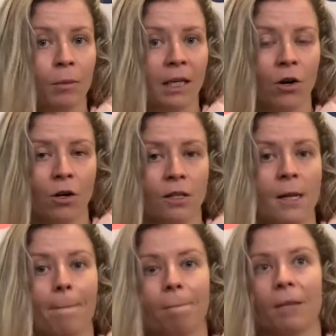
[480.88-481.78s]
because
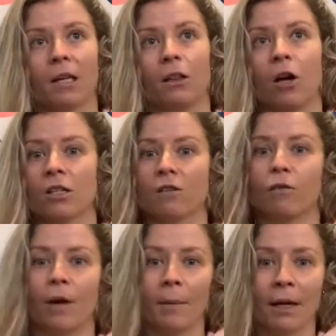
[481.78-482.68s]
lots of
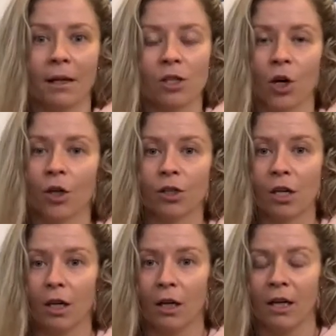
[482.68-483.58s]
women don't,
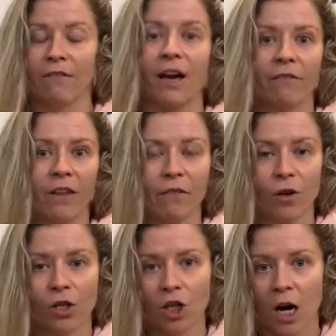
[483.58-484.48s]
if they have their
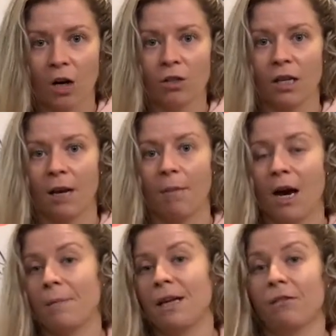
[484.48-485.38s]
first child, they
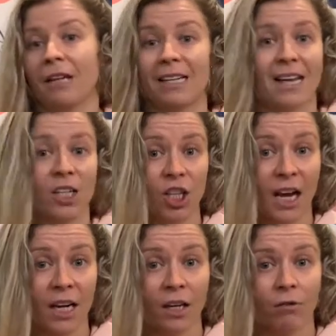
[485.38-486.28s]
might be less
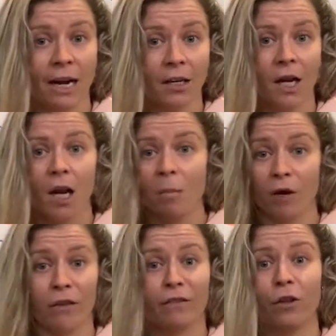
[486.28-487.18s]
educated around
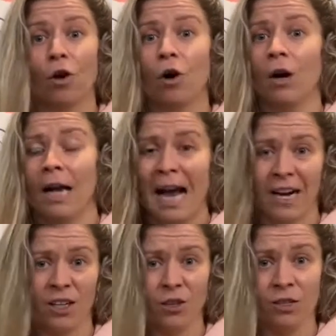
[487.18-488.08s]
pelvic floor, how to
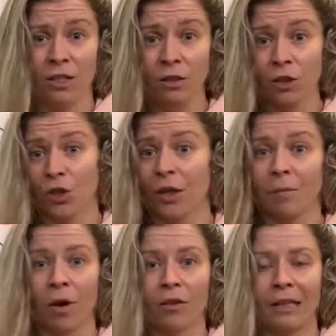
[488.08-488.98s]
use it during
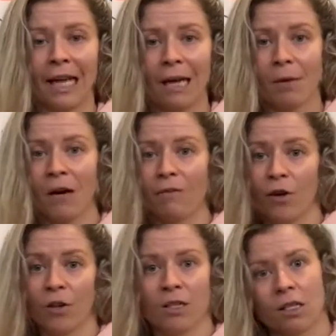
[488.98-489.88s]
birth and labor
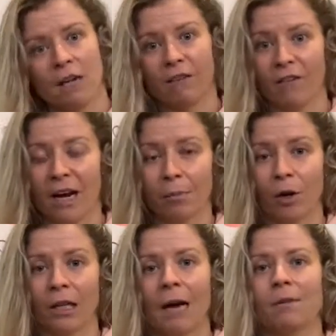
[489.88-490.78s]
versus if they've had
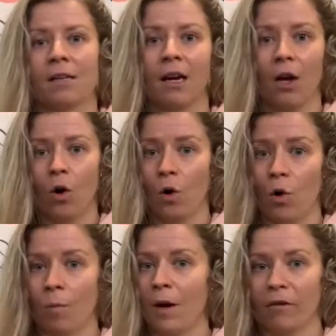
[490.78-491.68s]
prolapse
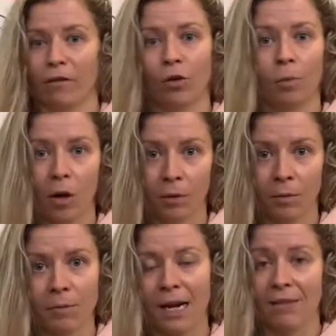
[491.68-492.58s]
or pelvic floor
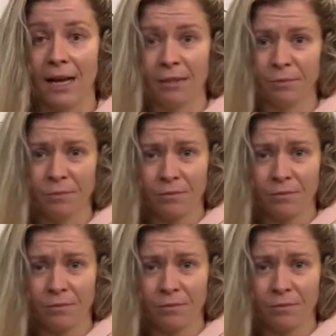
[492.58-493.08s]
problems and then